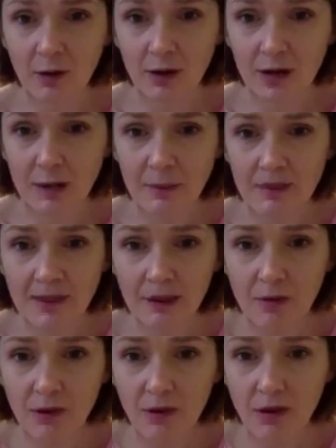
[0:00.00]
But there
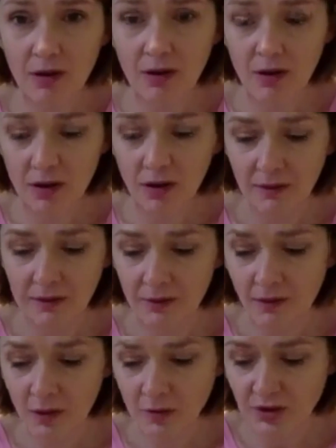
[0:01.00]
are
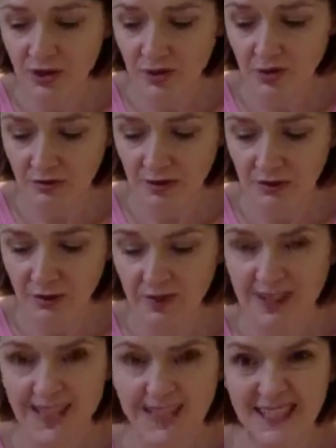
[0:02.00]
1, 2, 3, 4, 5, 6,
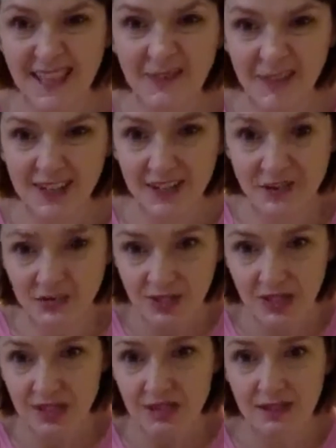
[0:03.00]
7 little
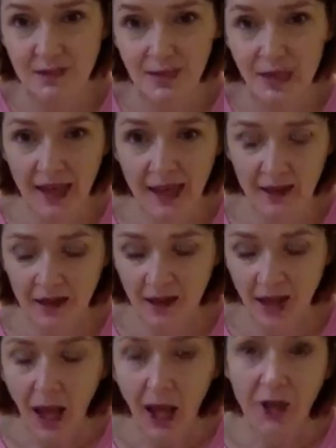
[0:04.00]
tins in there,
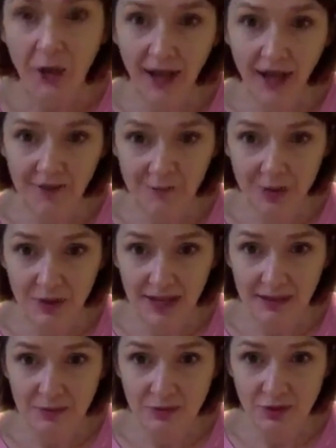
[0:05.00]
and I have put
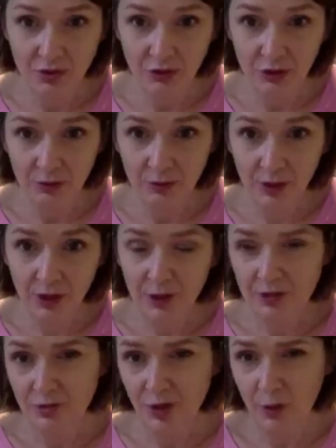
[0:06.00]
labels on them. Because
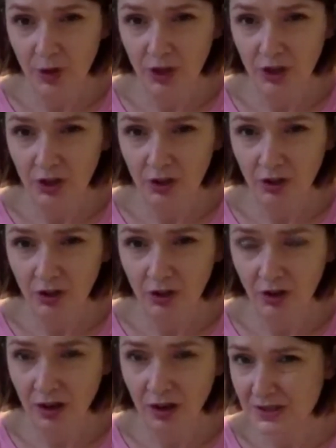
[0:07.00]
although I cook a lot, I
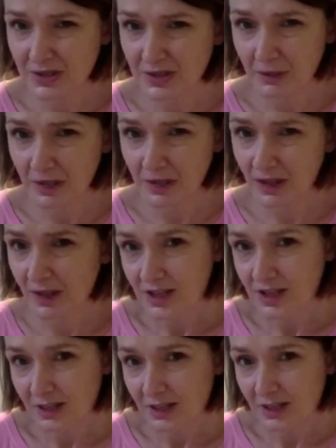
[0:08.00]
must admit,
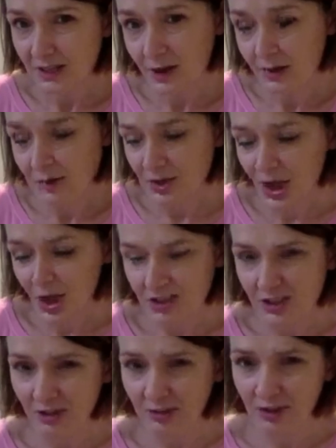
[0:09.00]
sometimes I
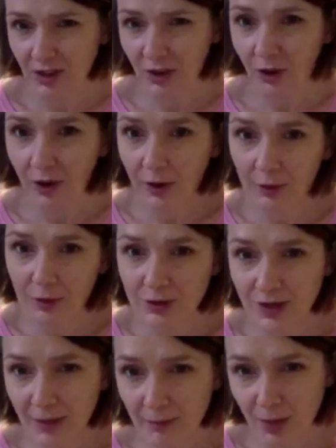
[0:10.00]
don't think I would
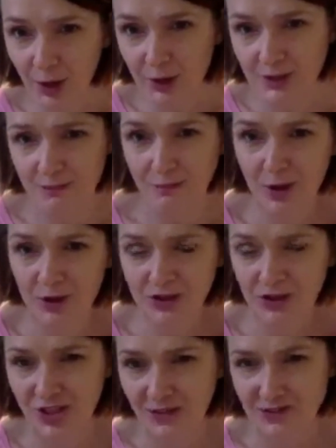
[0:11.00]
pass the
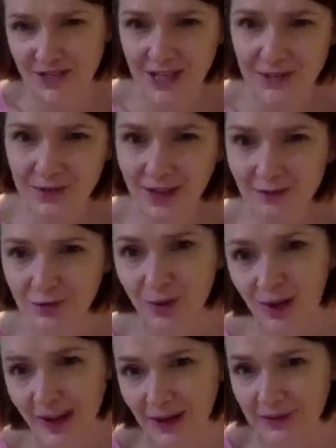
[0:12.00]
MasterChef test where I have to work
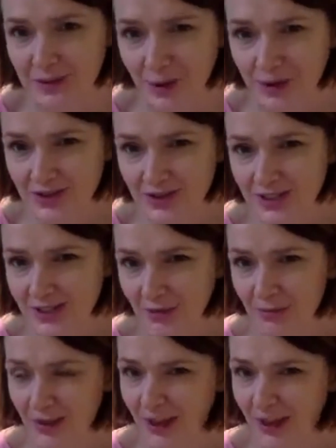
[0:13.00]
out the spices in something.